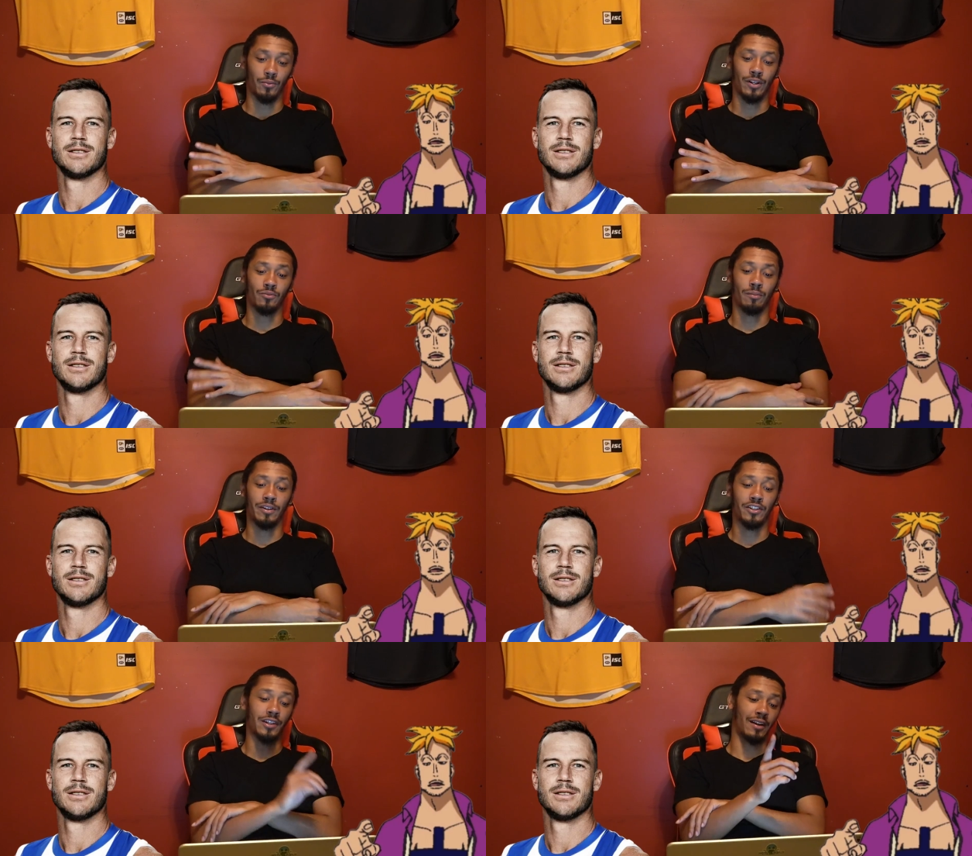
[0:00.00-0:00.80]
Speaker 1: you watch One
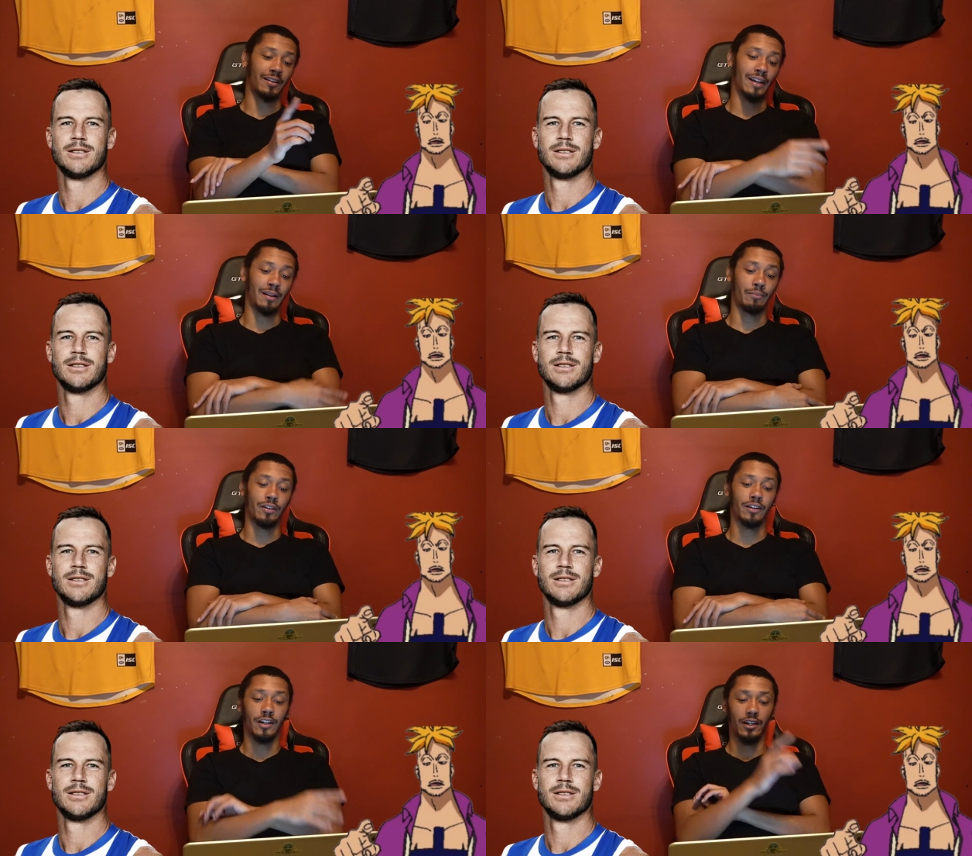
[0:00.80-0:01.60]
Piece, shout out to Danny
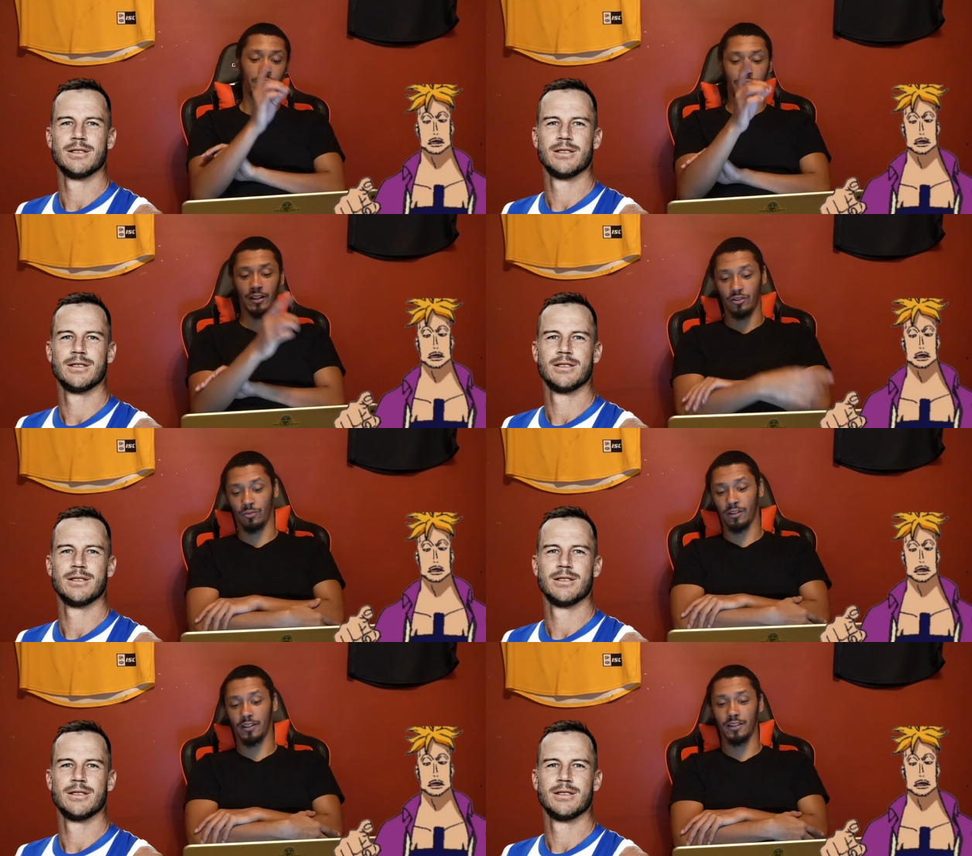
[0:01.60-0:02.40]
Boy. Shout out to
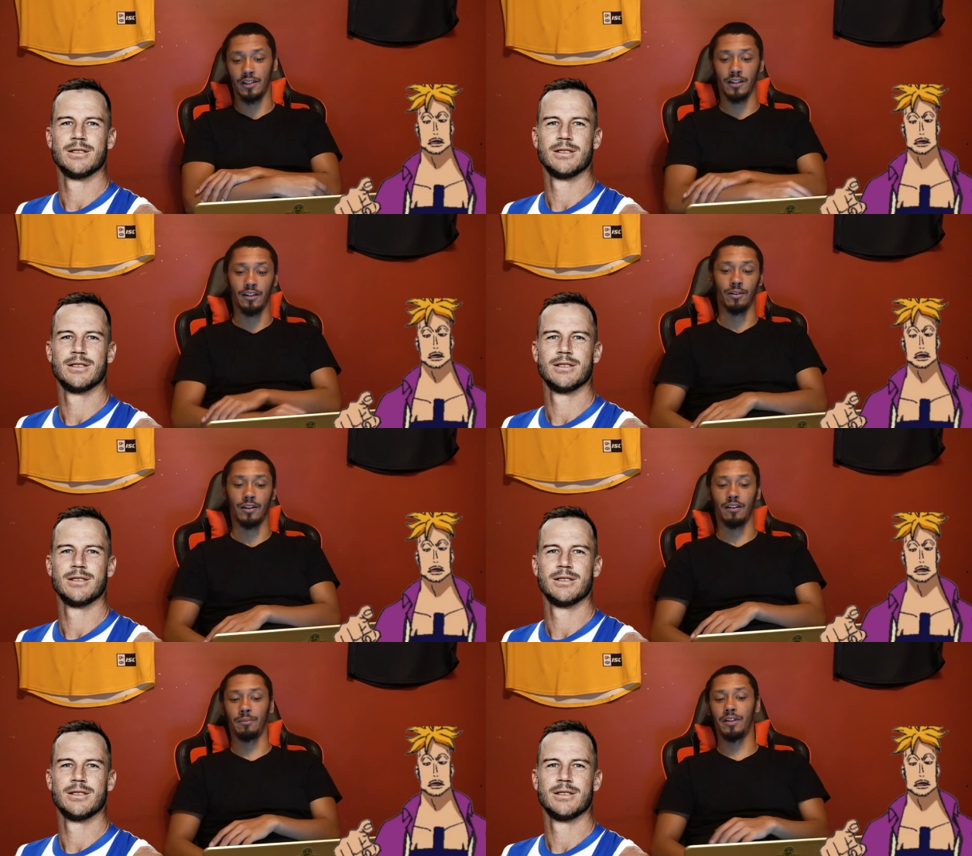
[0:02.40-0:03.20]
Juwan, because he ain't here right
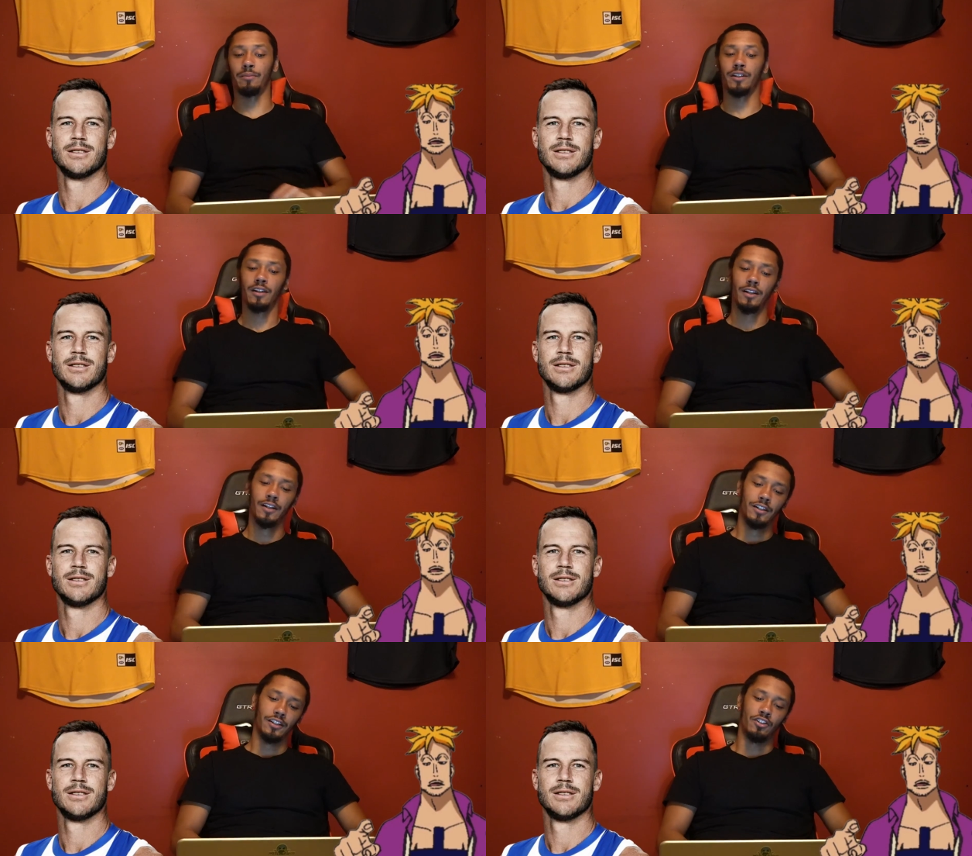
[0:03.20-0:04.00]
now, man. But
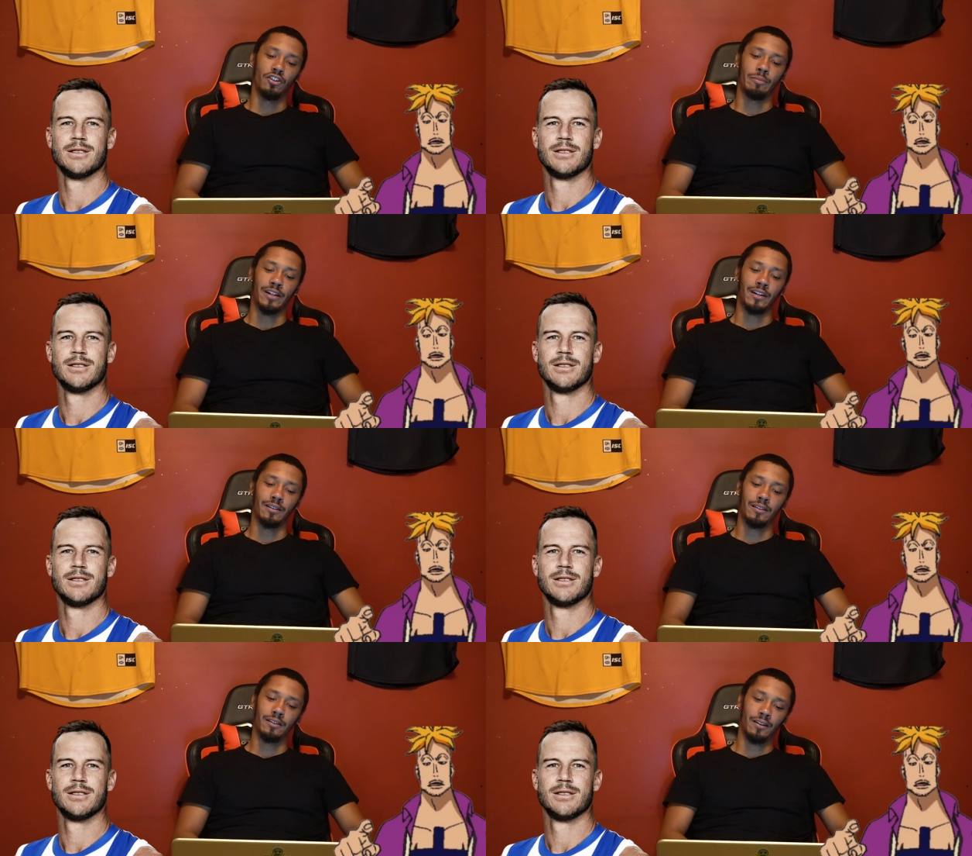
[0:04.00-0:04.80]
you know about that.
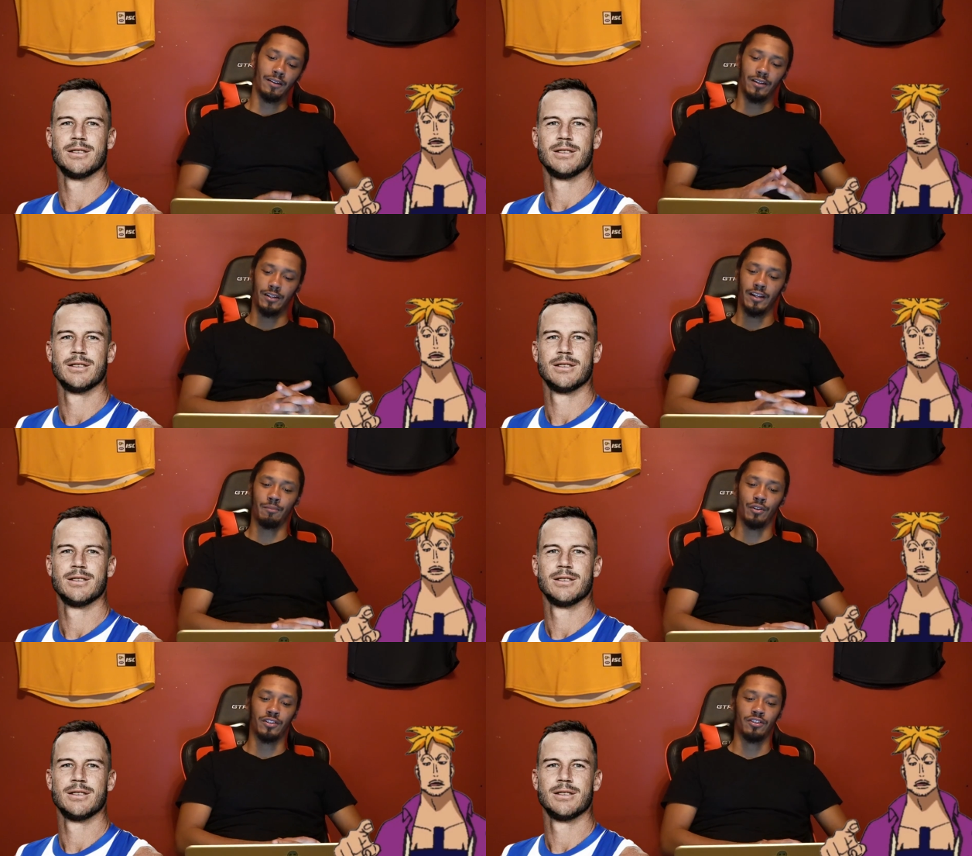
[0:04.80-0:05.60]
Y'all
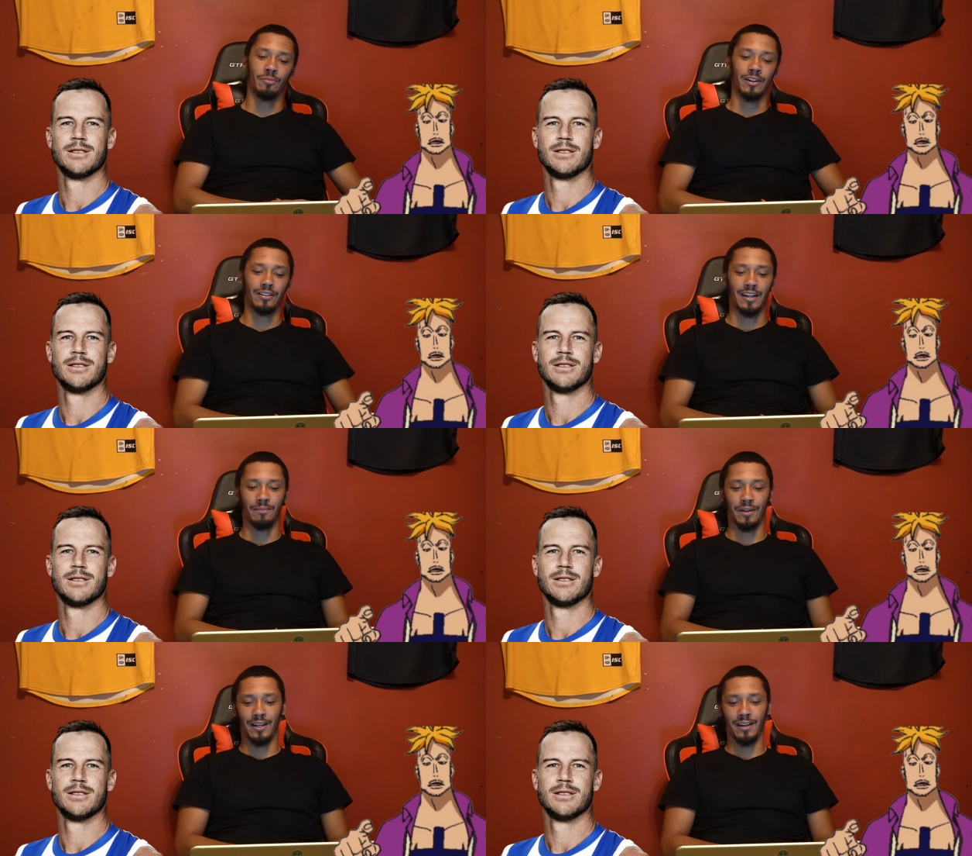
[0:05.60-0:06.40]
boys know about that,
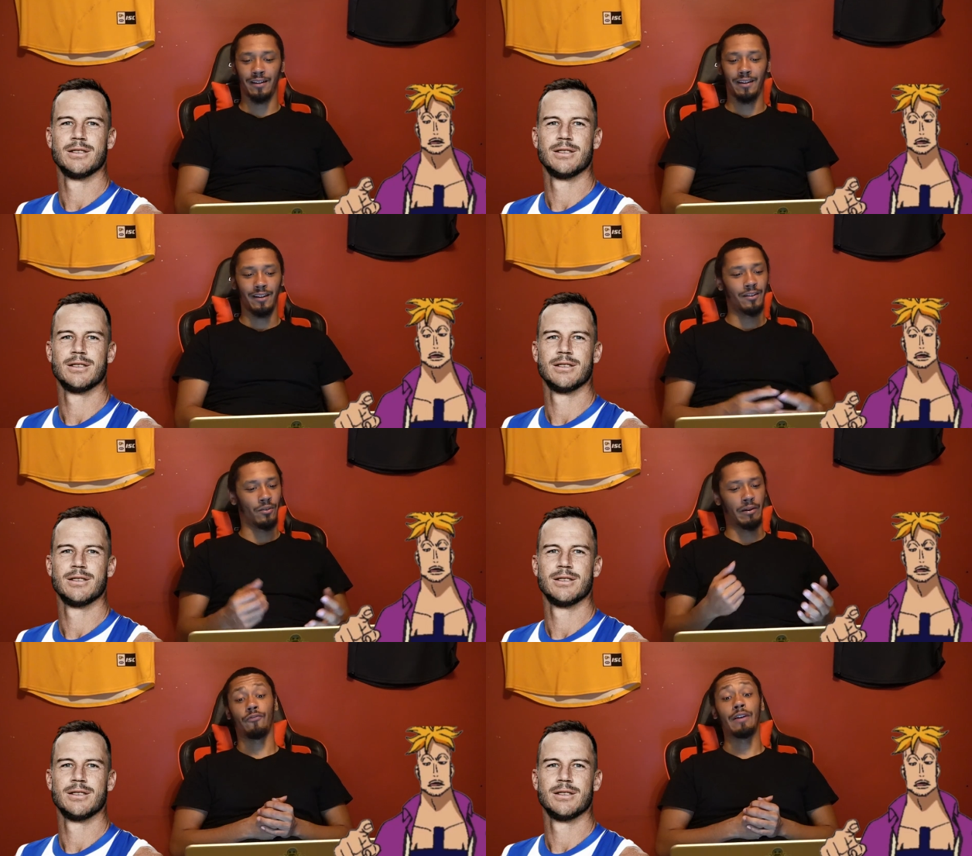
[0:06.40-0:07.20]
man. One
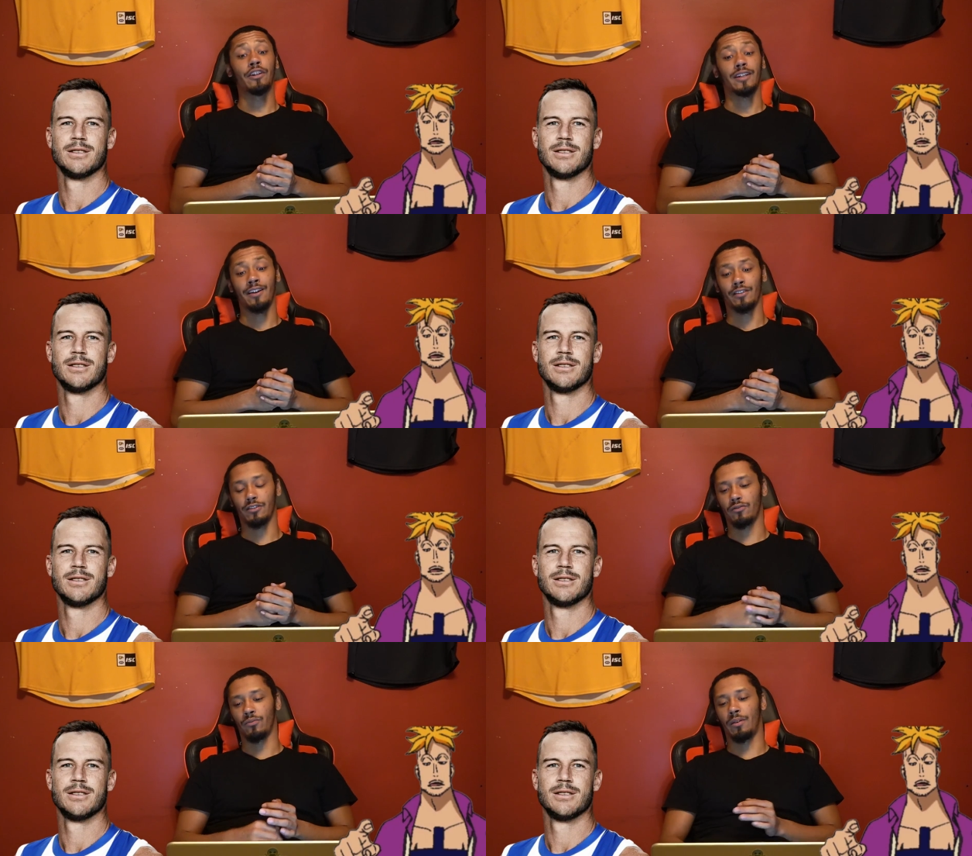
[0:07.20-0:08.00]
of my favorite characters
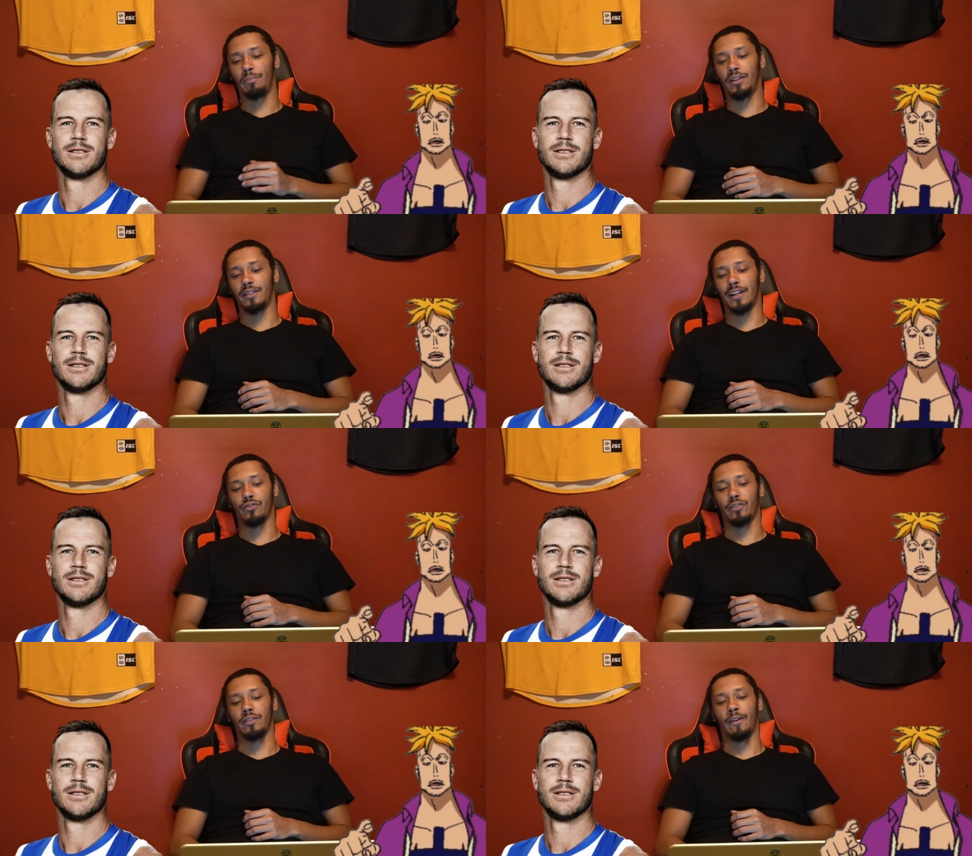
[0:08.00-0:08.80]
from One Piece, actually.